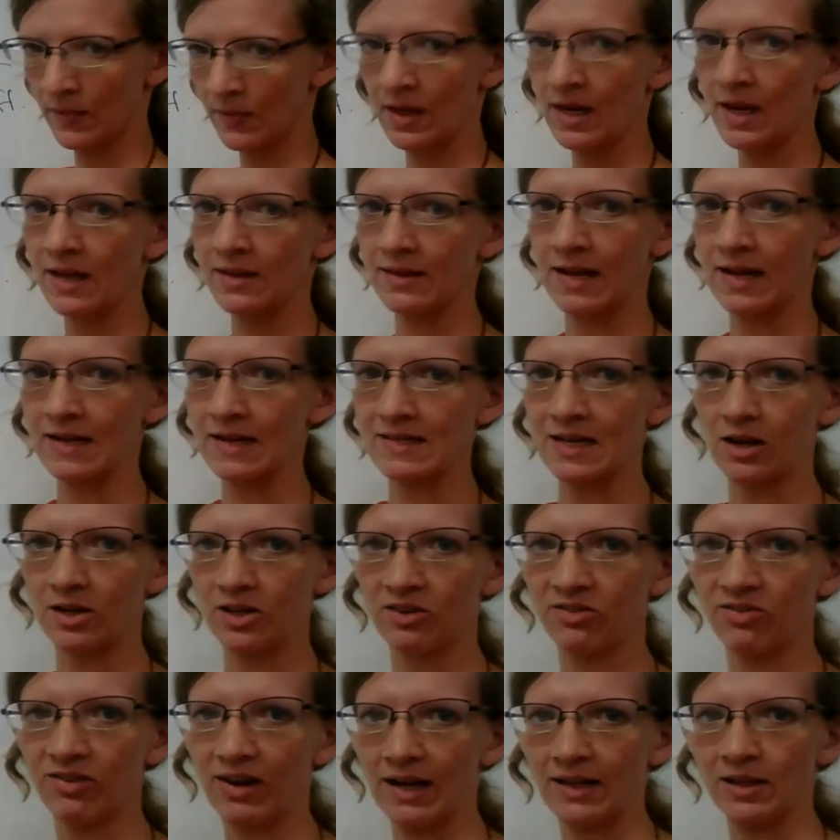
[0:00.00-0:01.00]
And that's how you
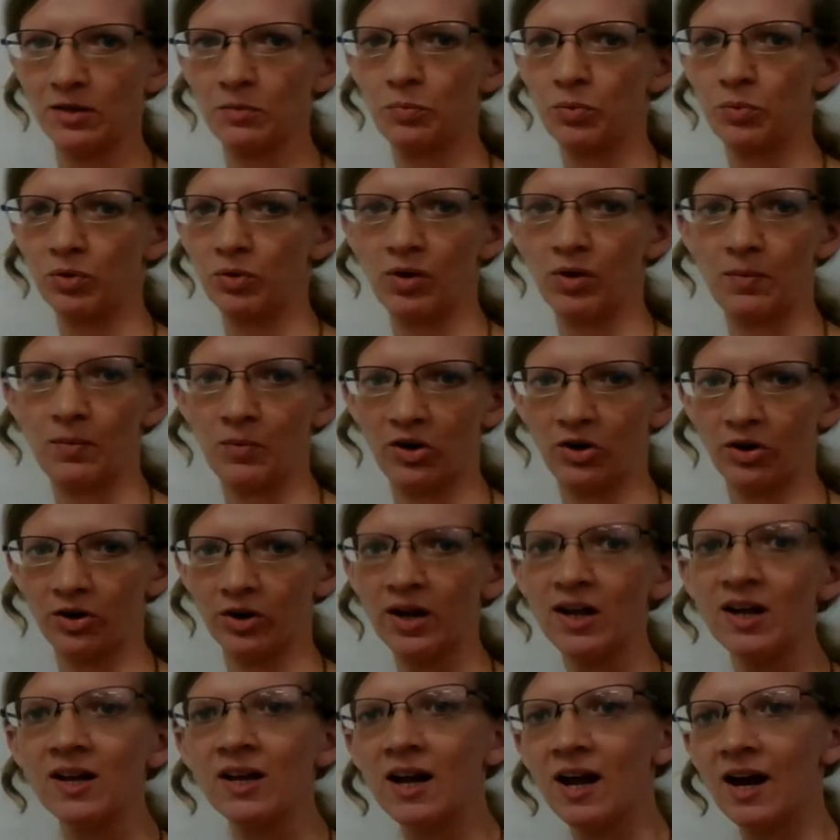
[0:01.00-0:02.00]
find the perimeter
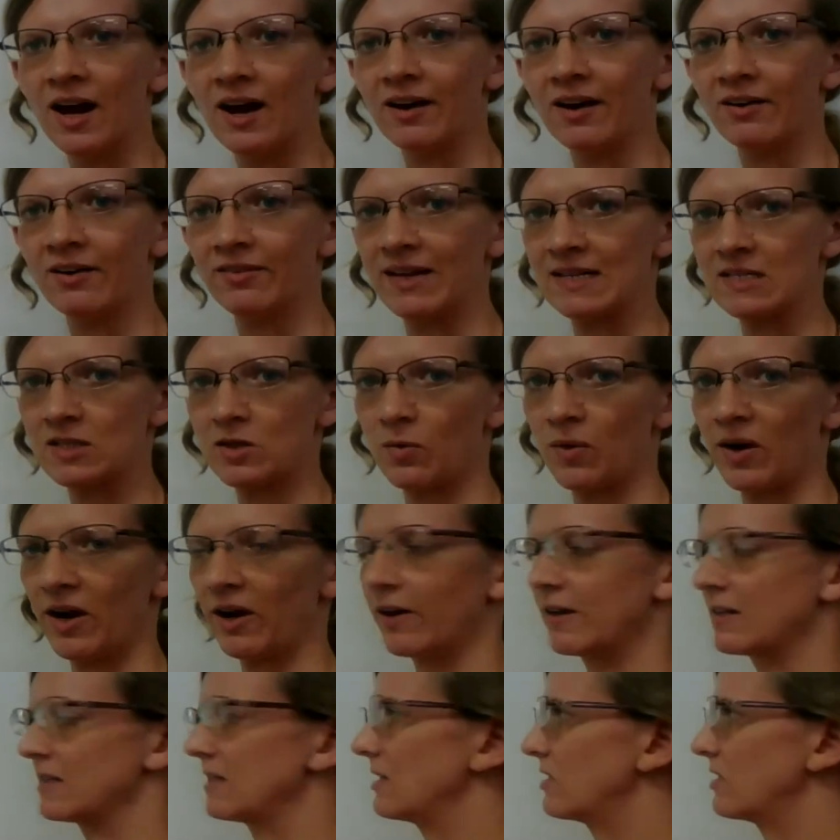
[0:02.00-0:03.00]
of a square,
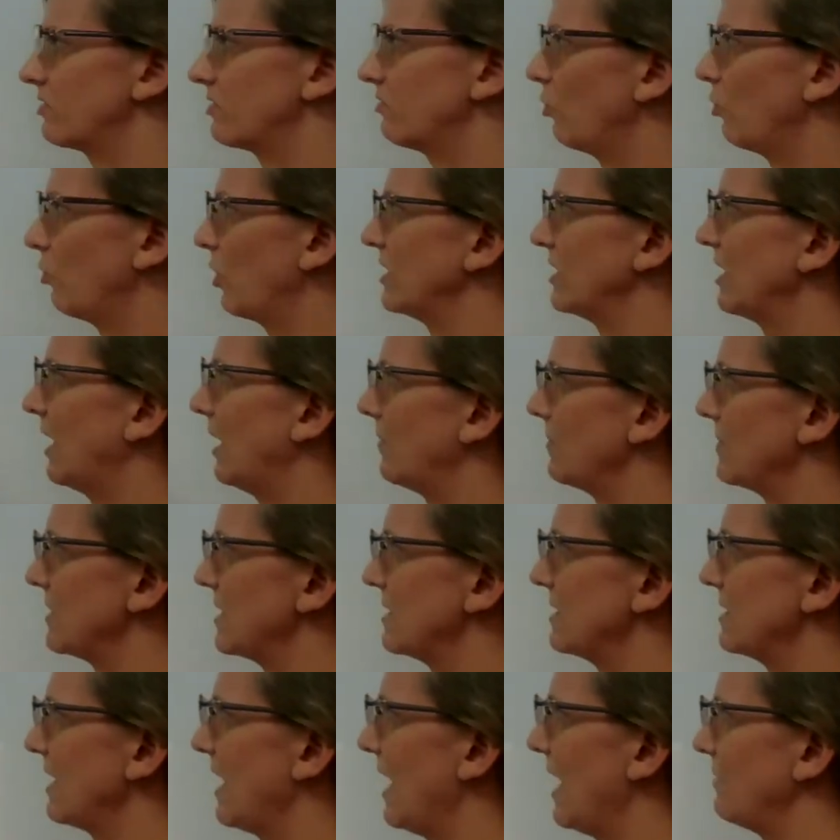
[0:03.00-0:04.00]
because it's 4 times the
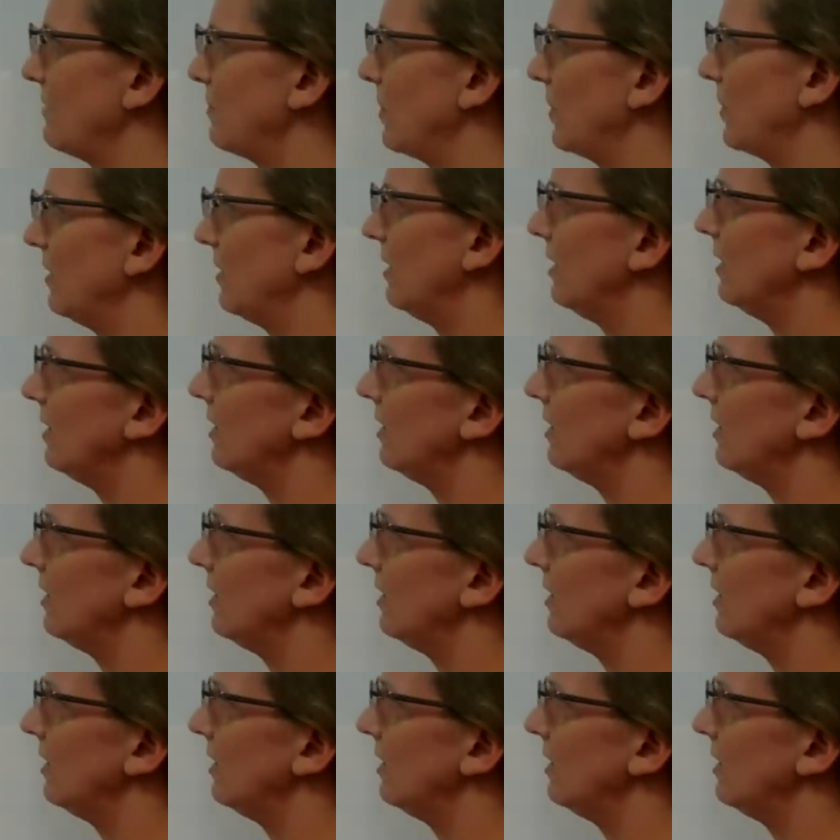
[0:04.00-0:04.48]
side, but